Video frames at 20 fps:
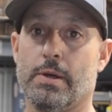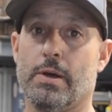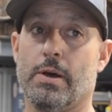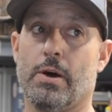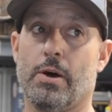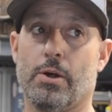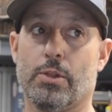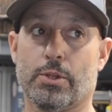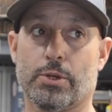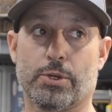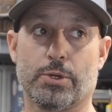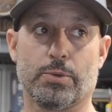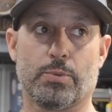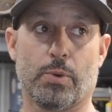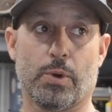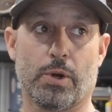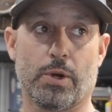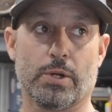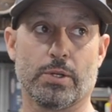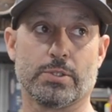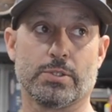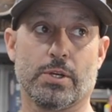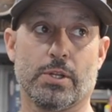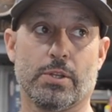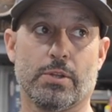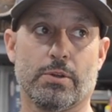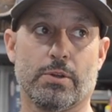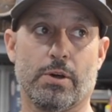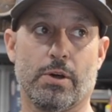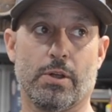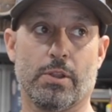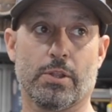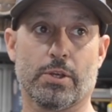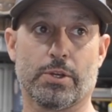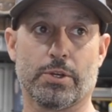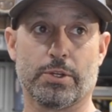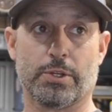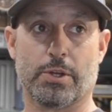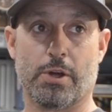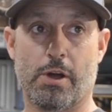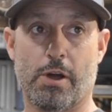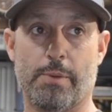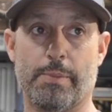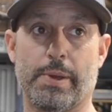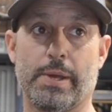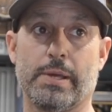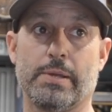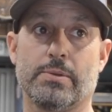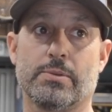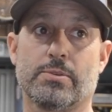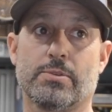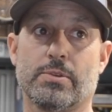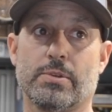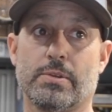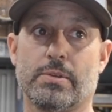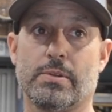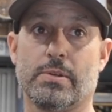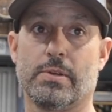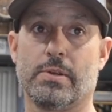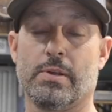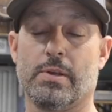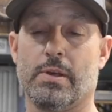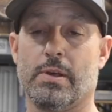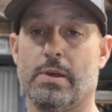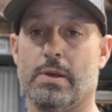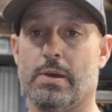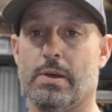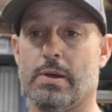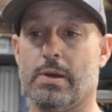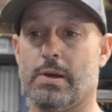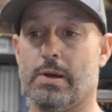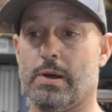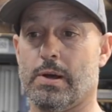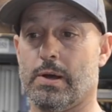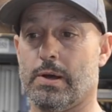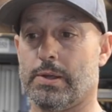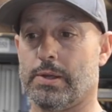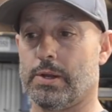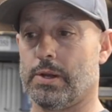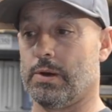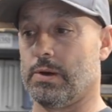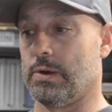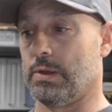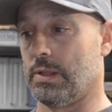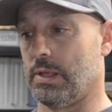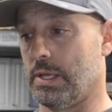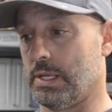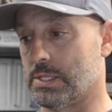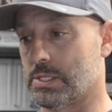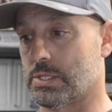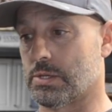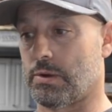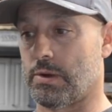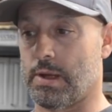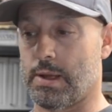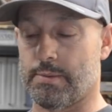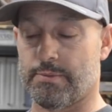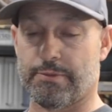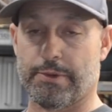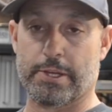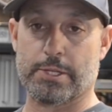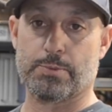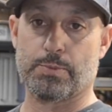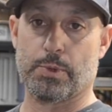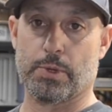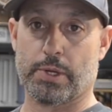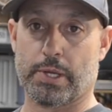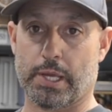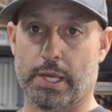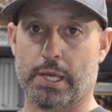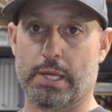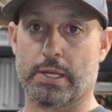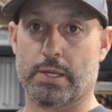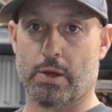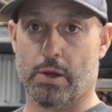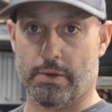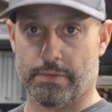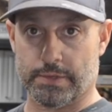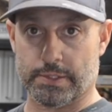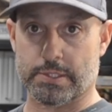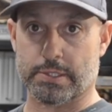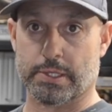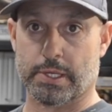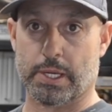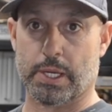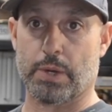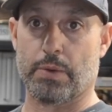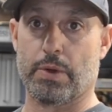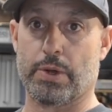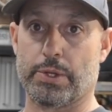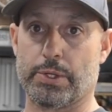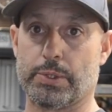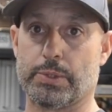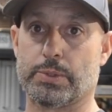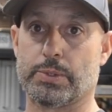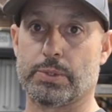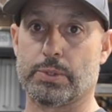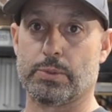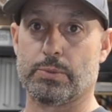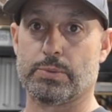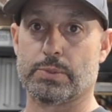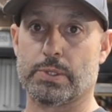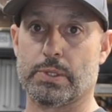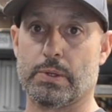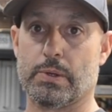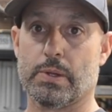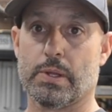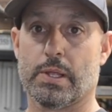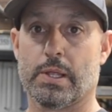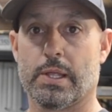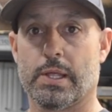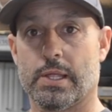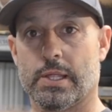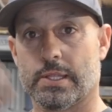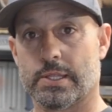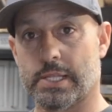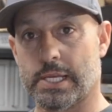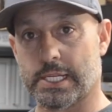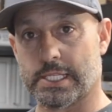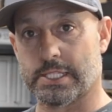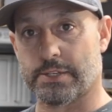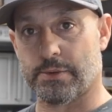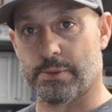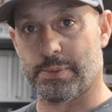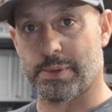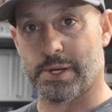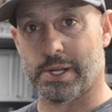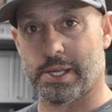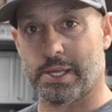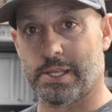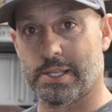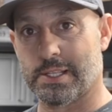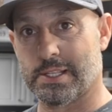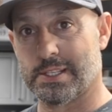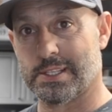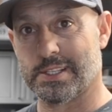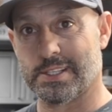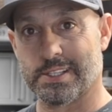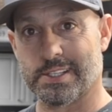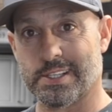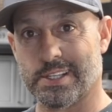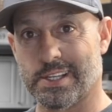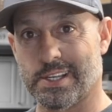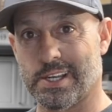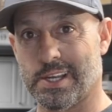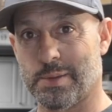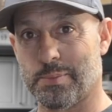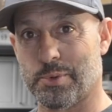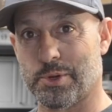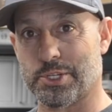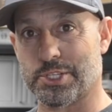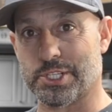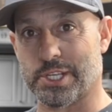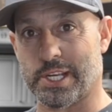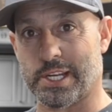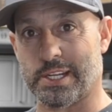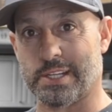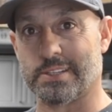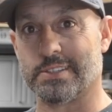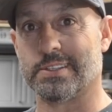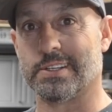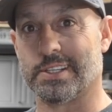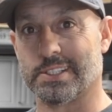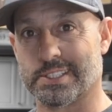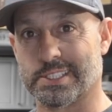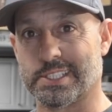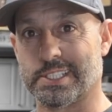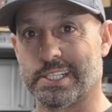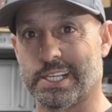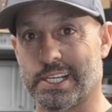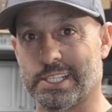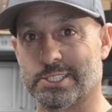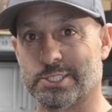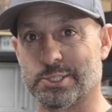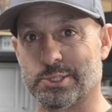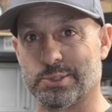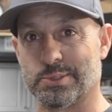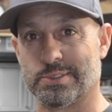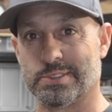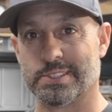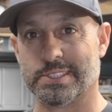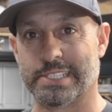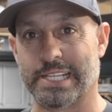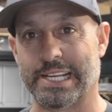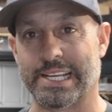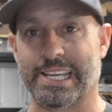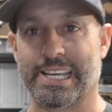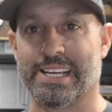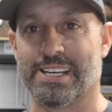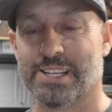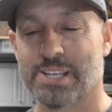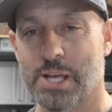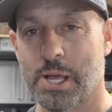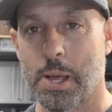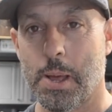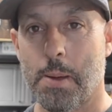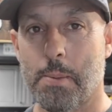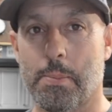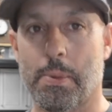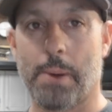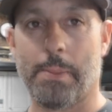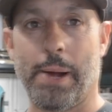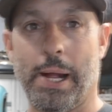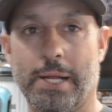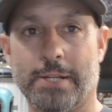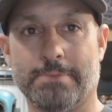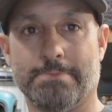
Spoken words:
all the good words, all the good comments, and you know, Instagram, Facebook, and obviously here on YouTube. So thanks everybody. I appreciate it. I'll see you guys soon. Take care. Bye bye.